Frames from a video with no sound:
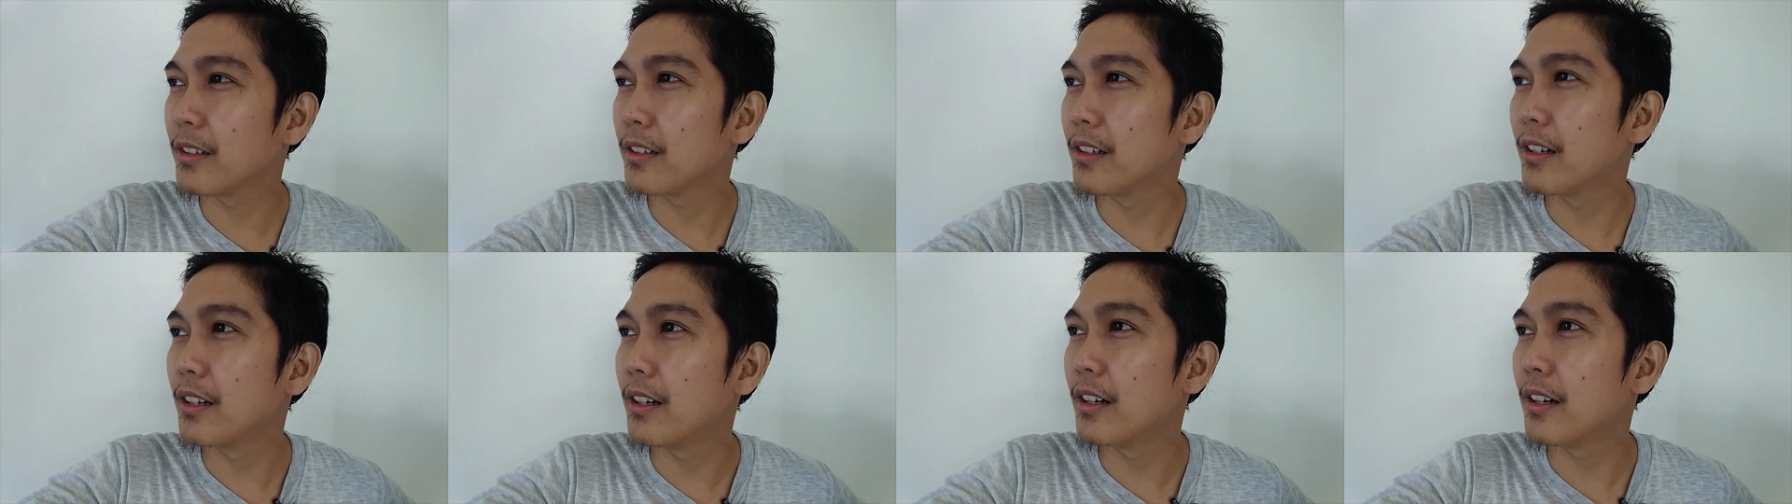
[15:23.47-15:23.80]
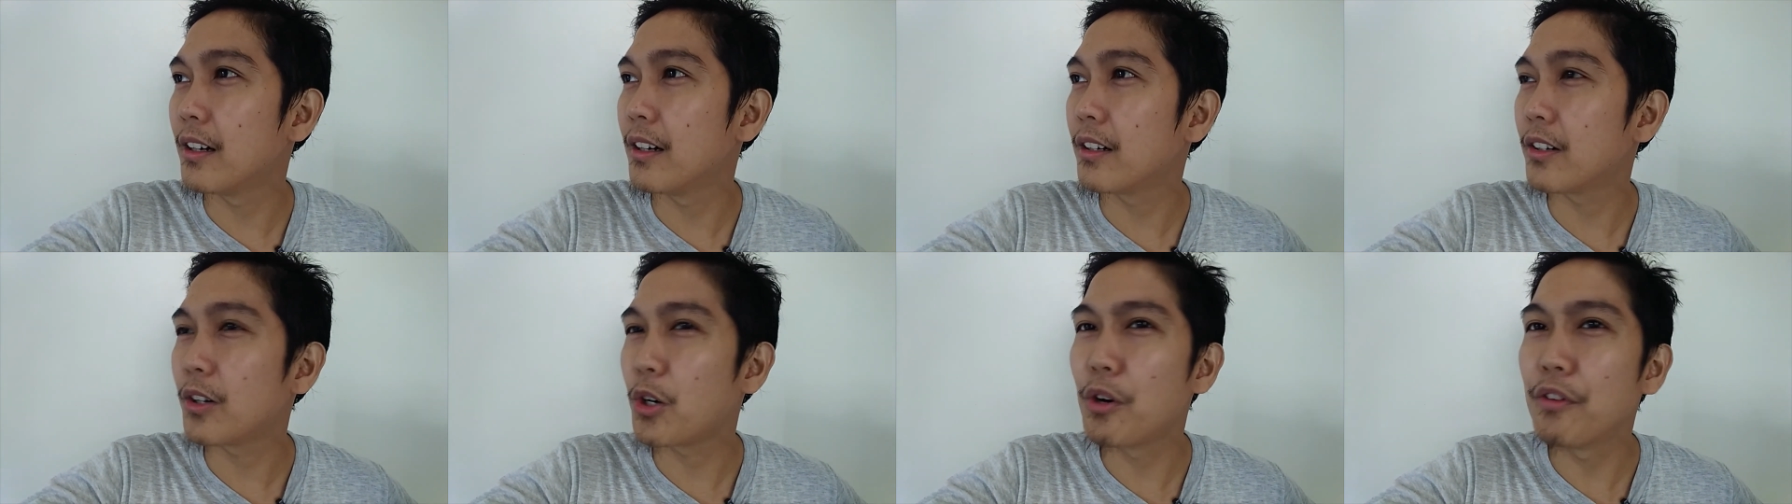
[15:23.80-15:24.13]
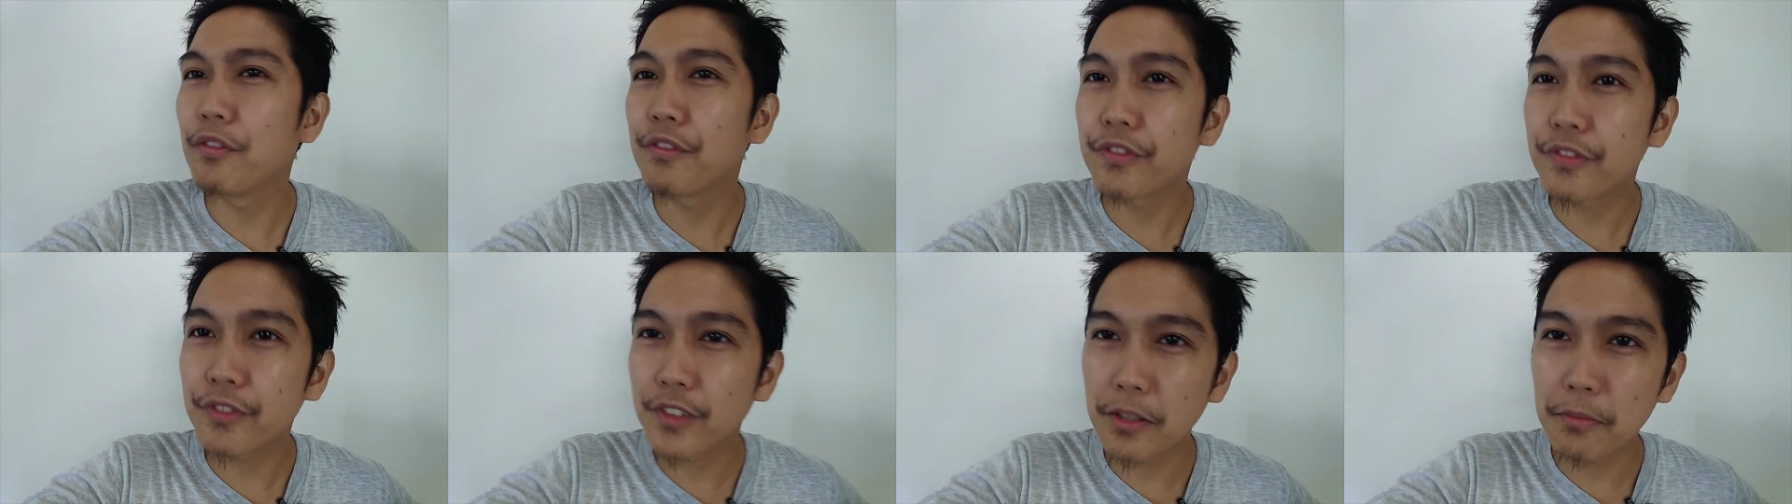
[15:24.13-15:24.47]
uh,
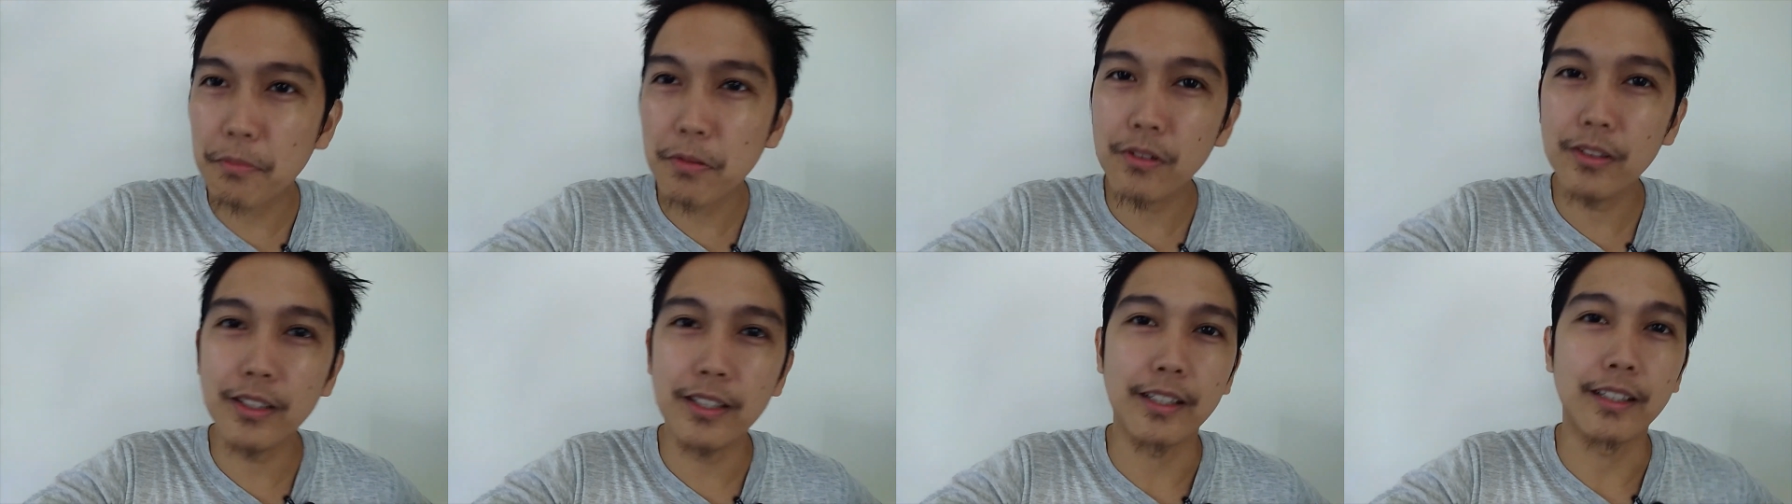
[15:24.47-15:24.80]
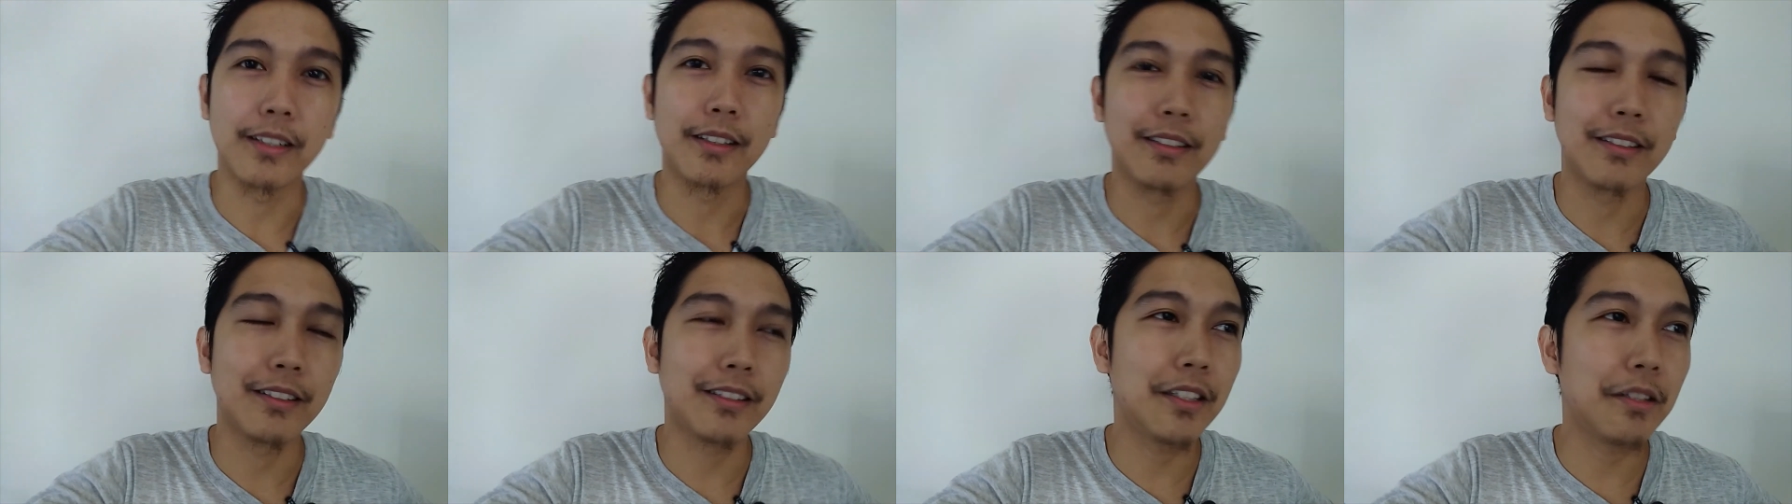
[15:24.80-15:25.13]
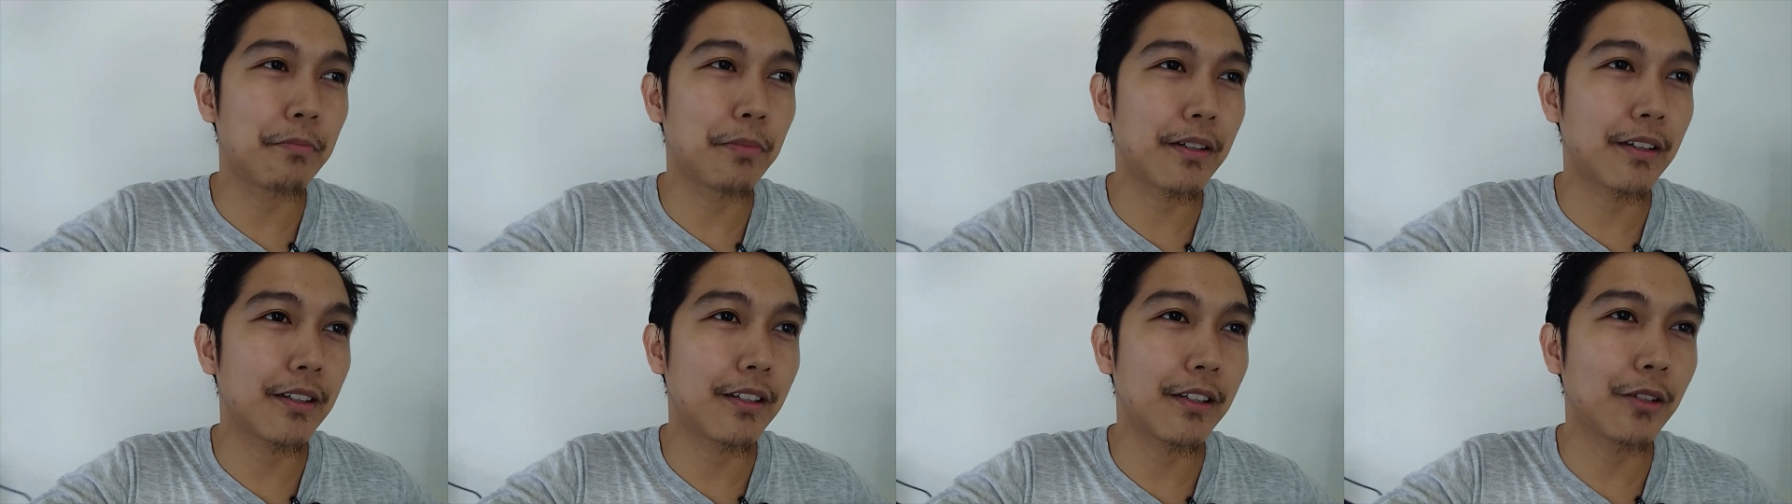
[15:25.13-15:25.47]
comfortable eh.
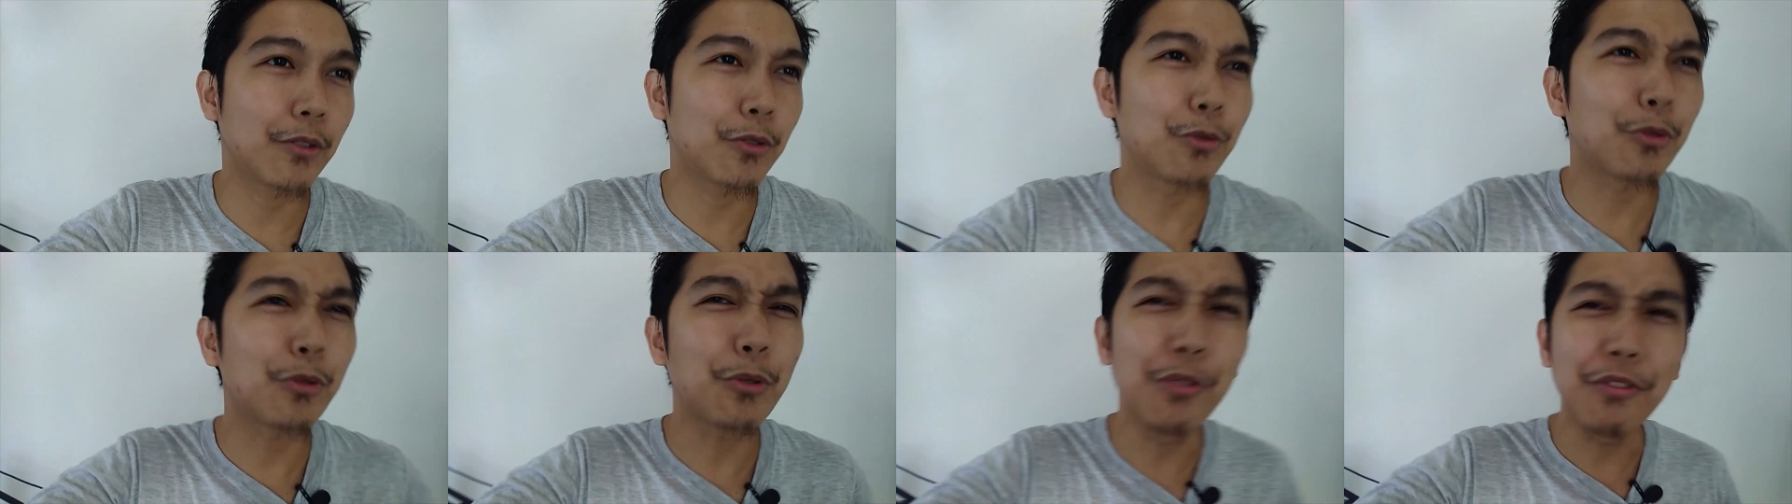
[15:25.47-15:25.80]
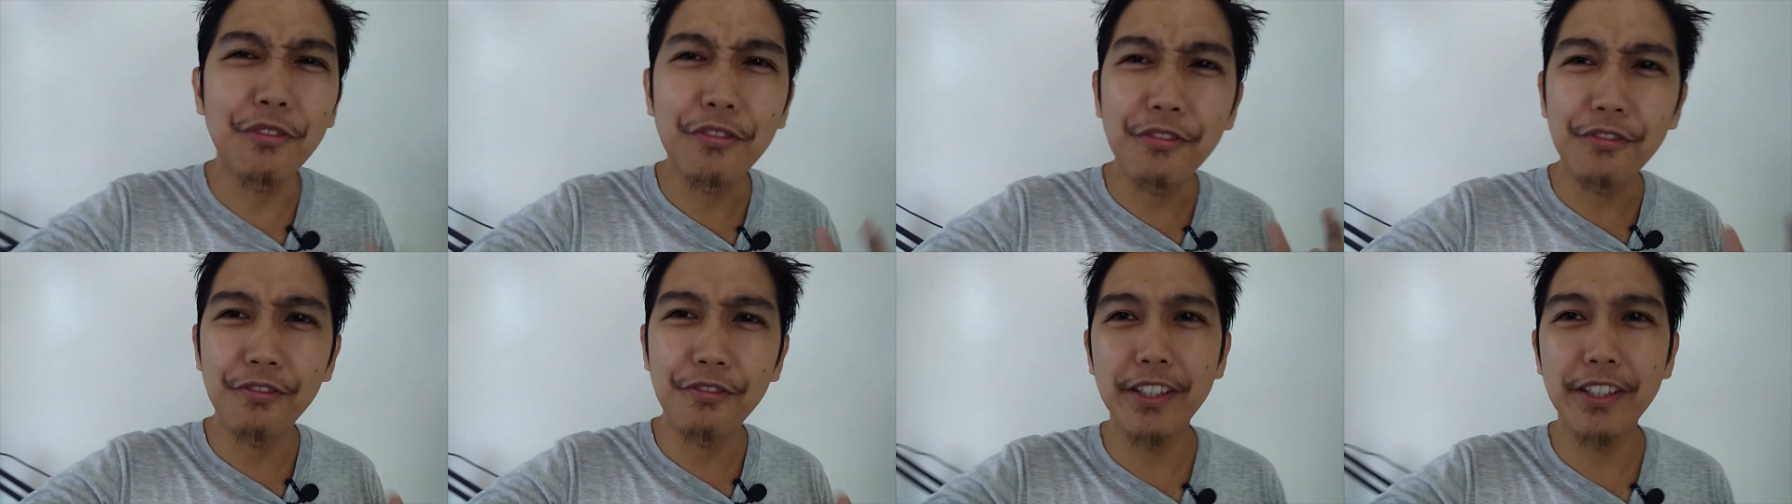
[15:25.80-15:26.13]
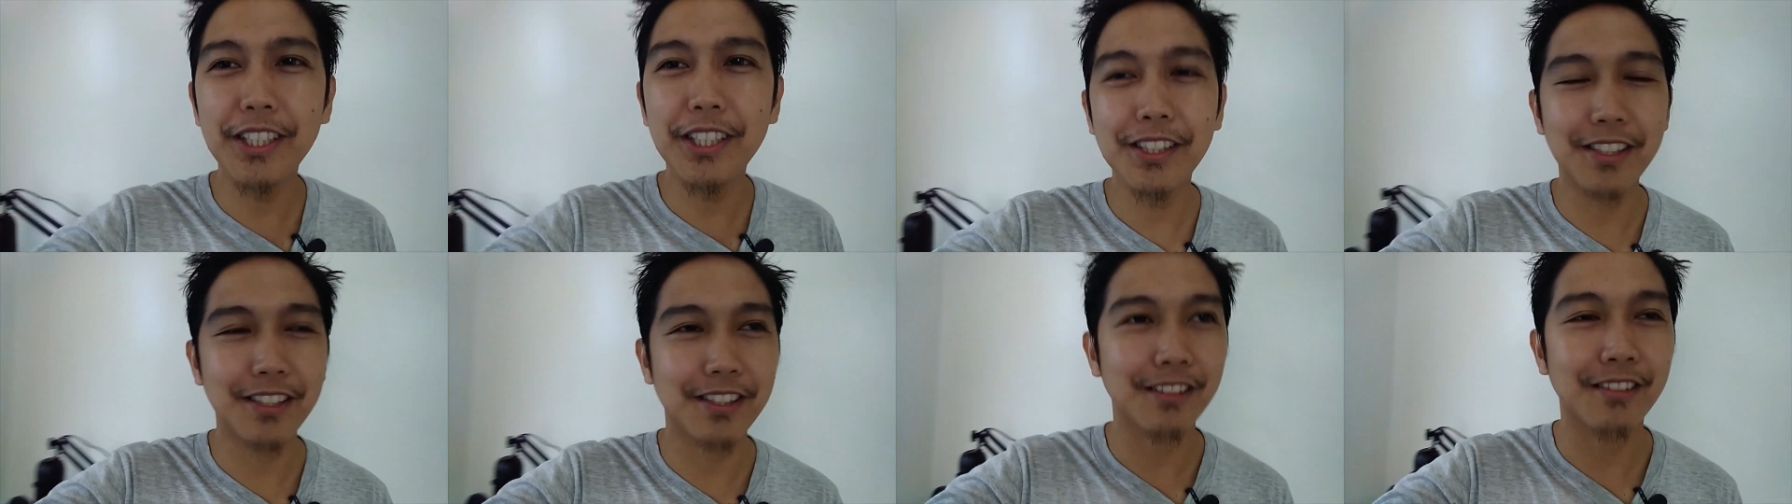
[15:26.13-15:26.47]
Hindi pa rin ako
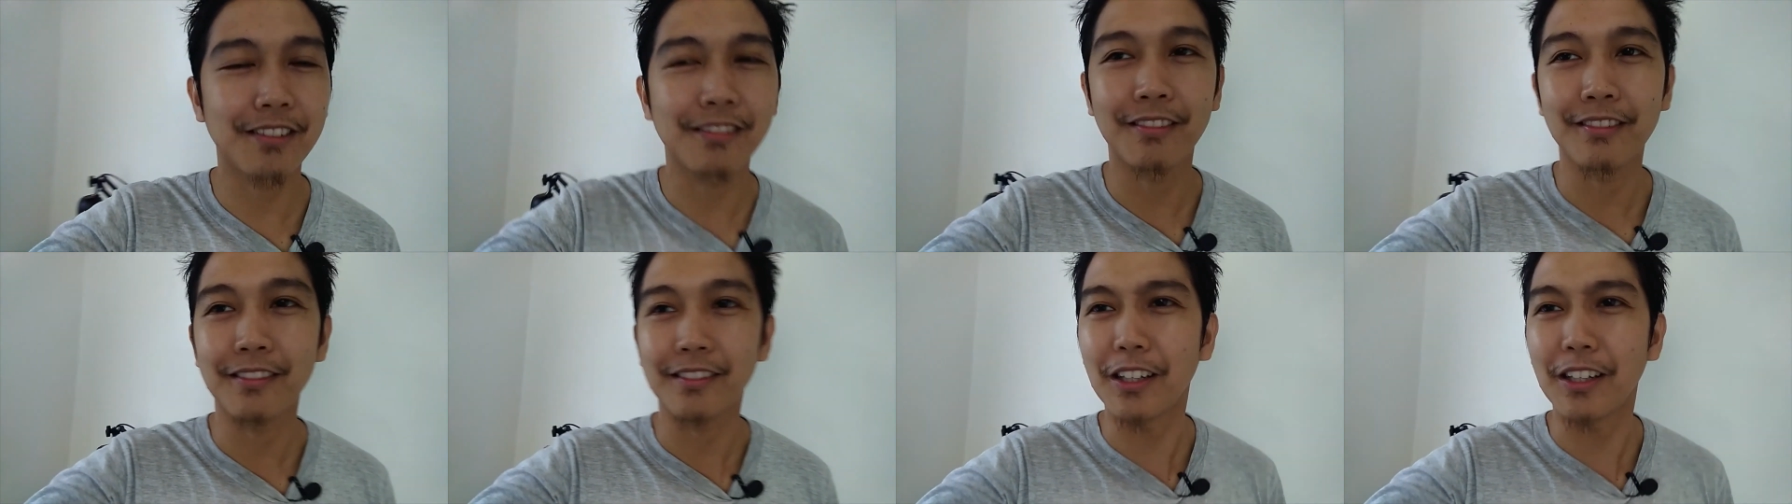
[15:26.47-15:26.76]
convinced.